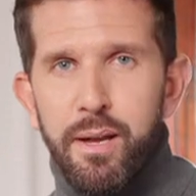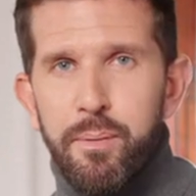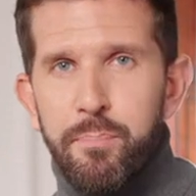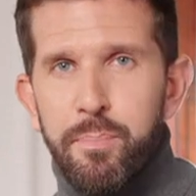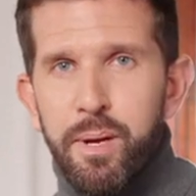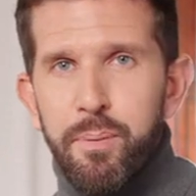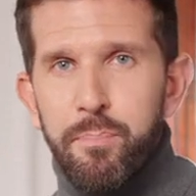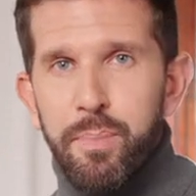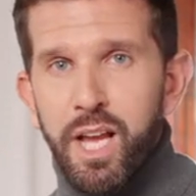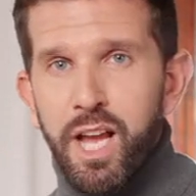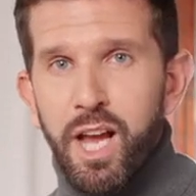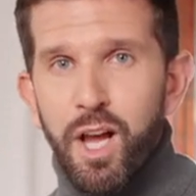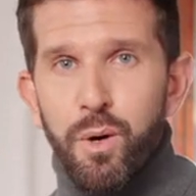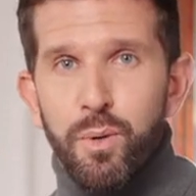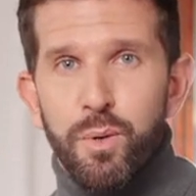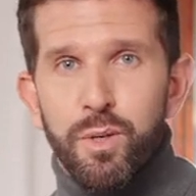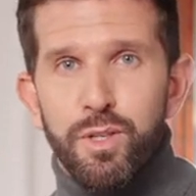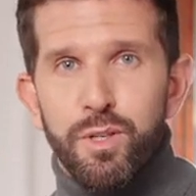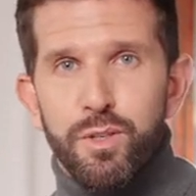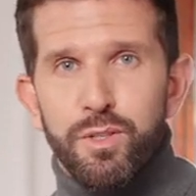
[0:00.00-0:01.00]
but
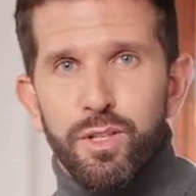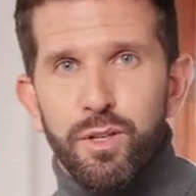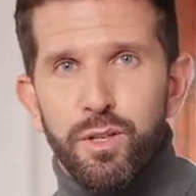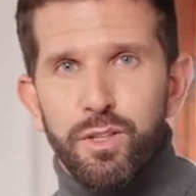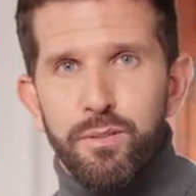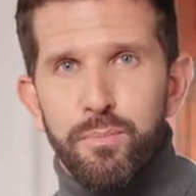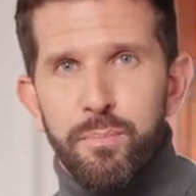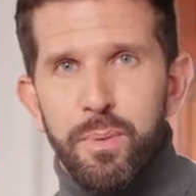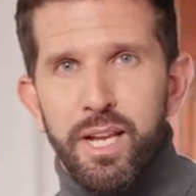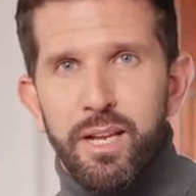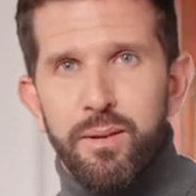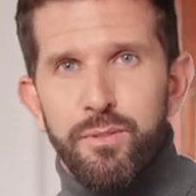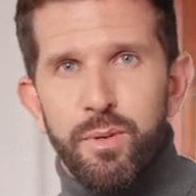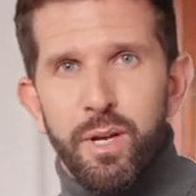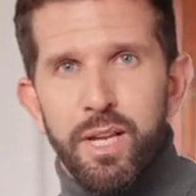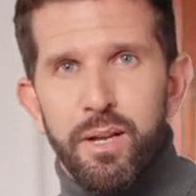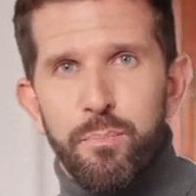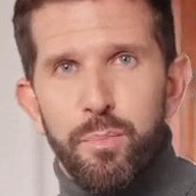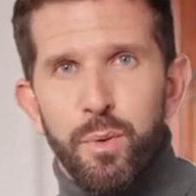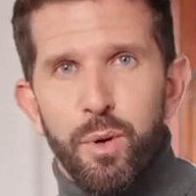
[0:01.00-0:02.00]
power users might
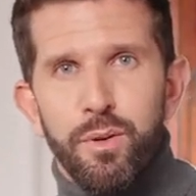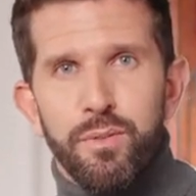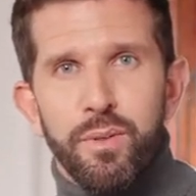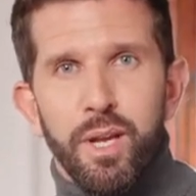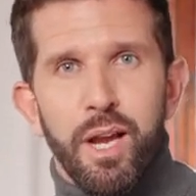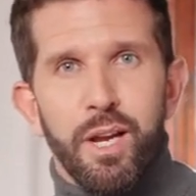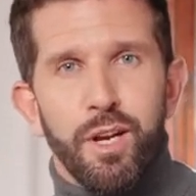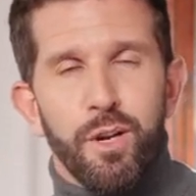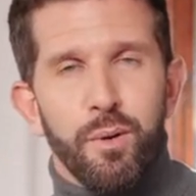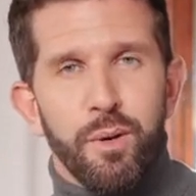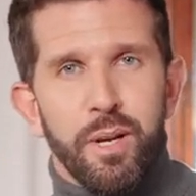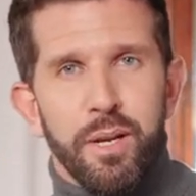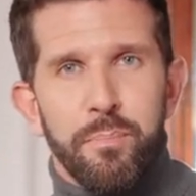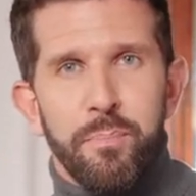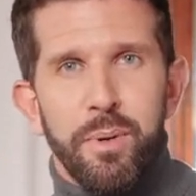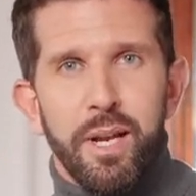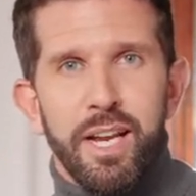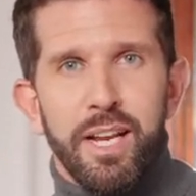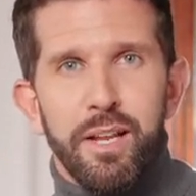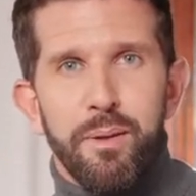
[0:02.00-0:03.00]
find more value in
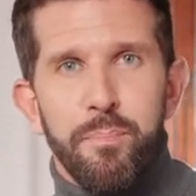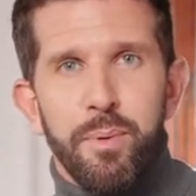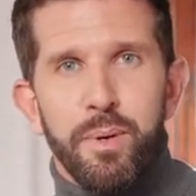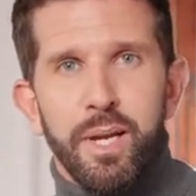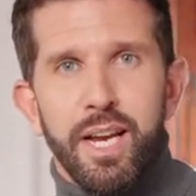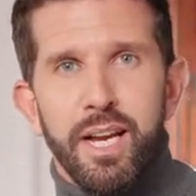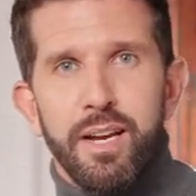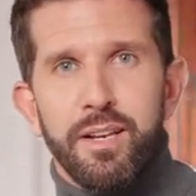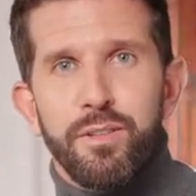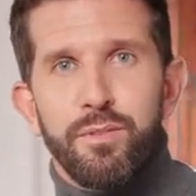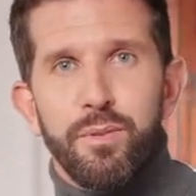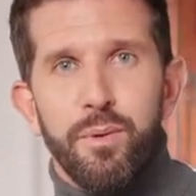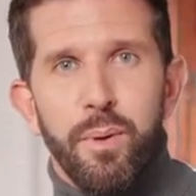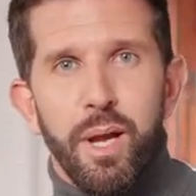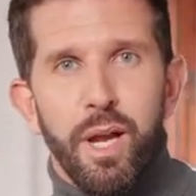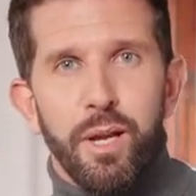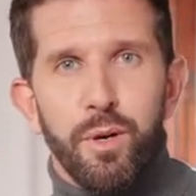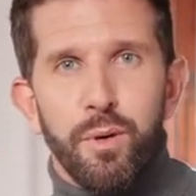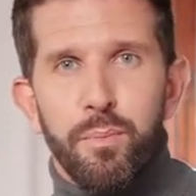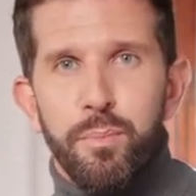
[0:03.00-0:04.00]
paid plans from
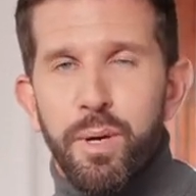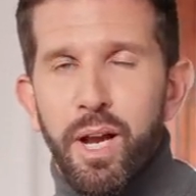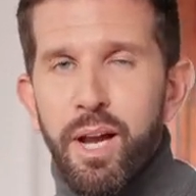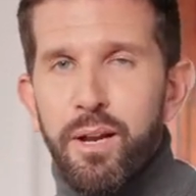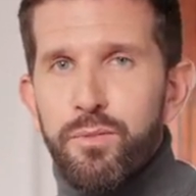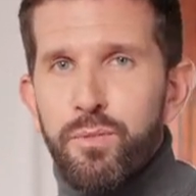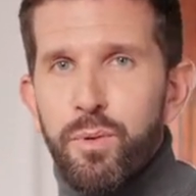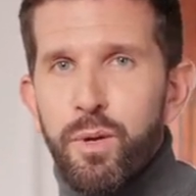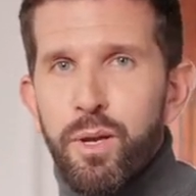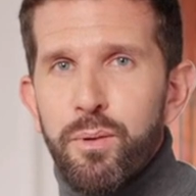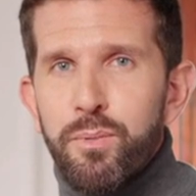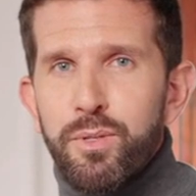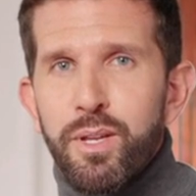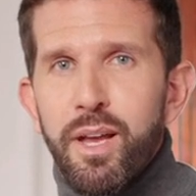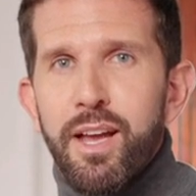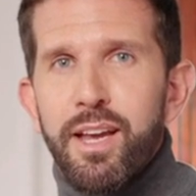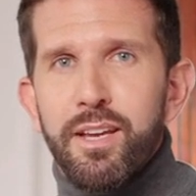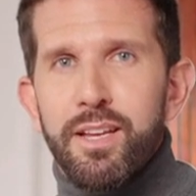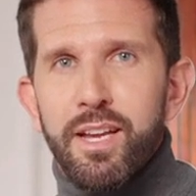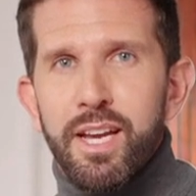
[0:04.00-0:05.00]
other platforms
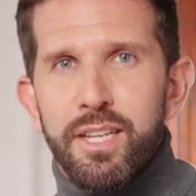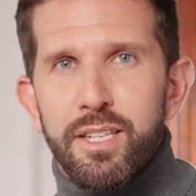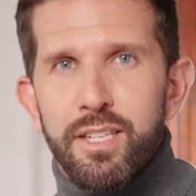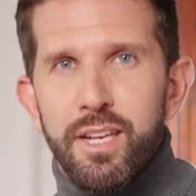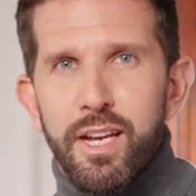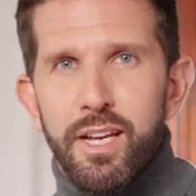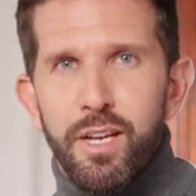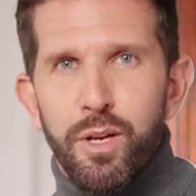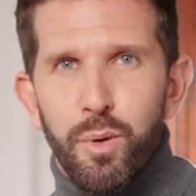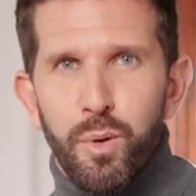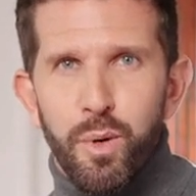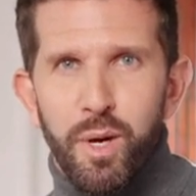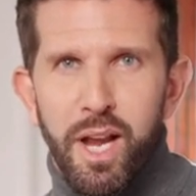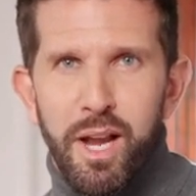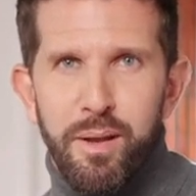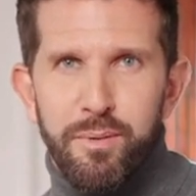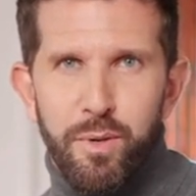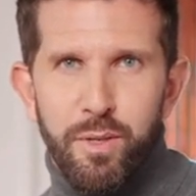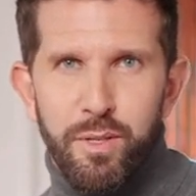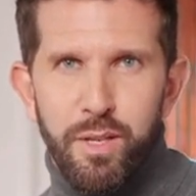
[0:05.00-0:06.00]
like TickTick or
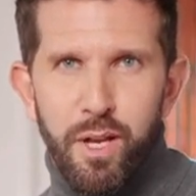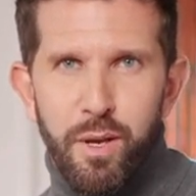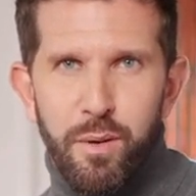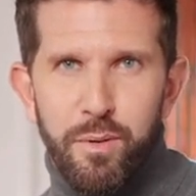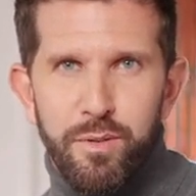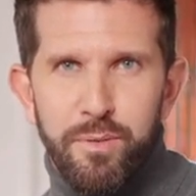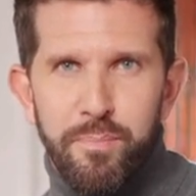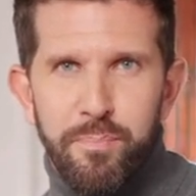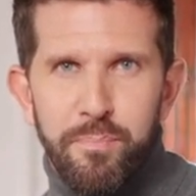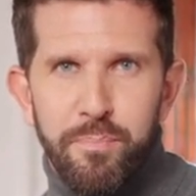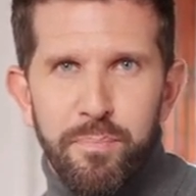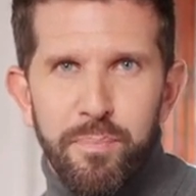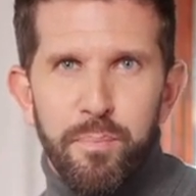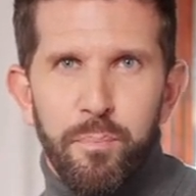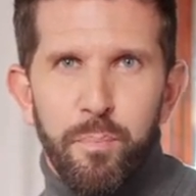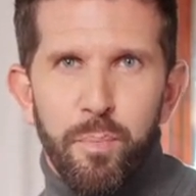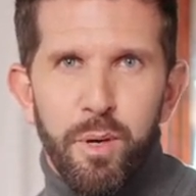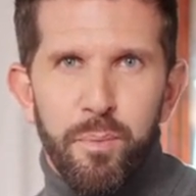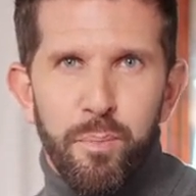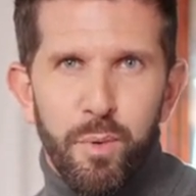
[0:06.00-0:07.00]
Evernote.
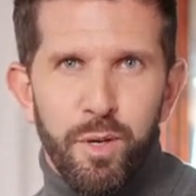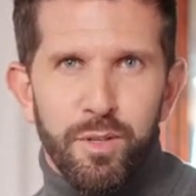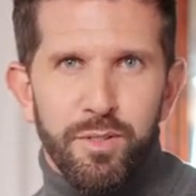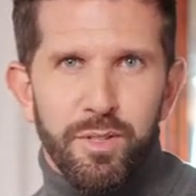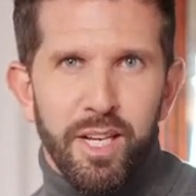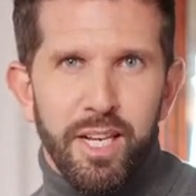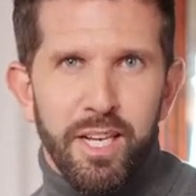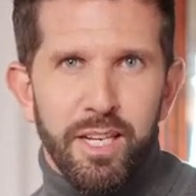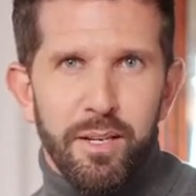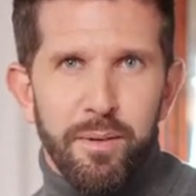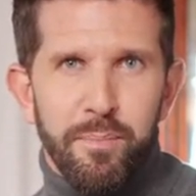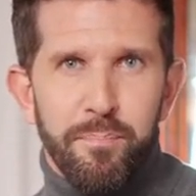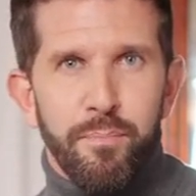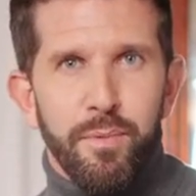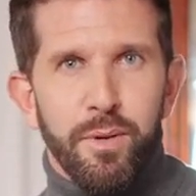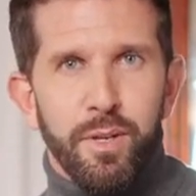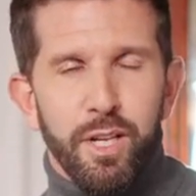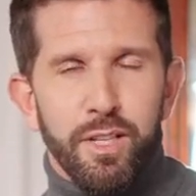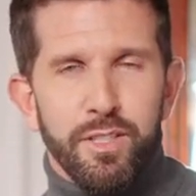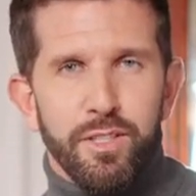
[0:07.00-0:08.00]
One more thing,
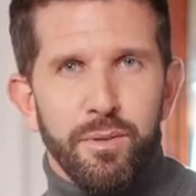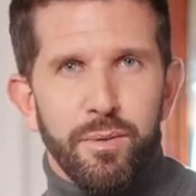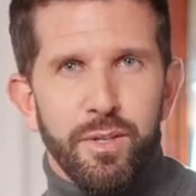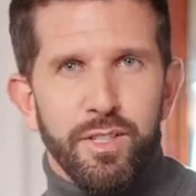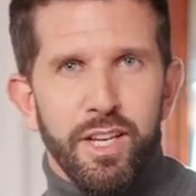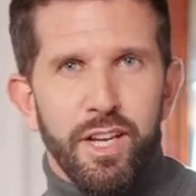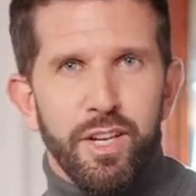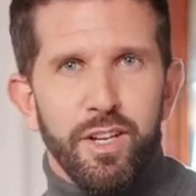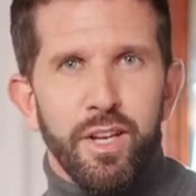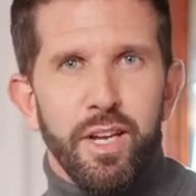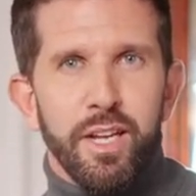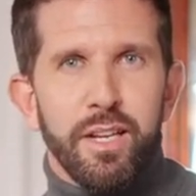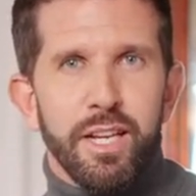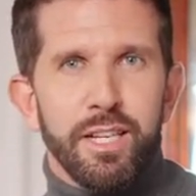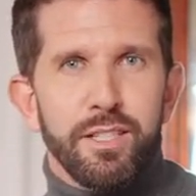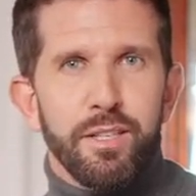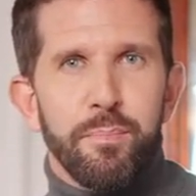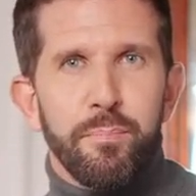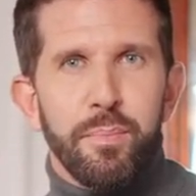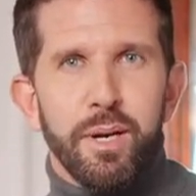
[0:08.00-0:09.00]
Customization
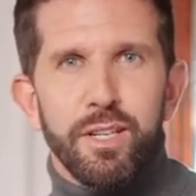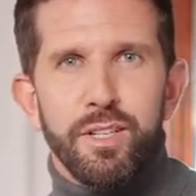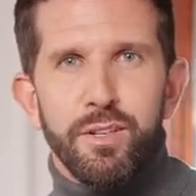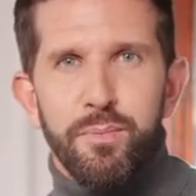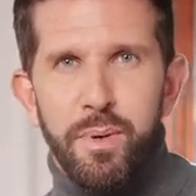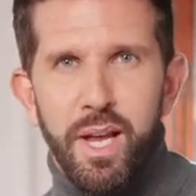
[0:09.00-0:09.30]
is a mixed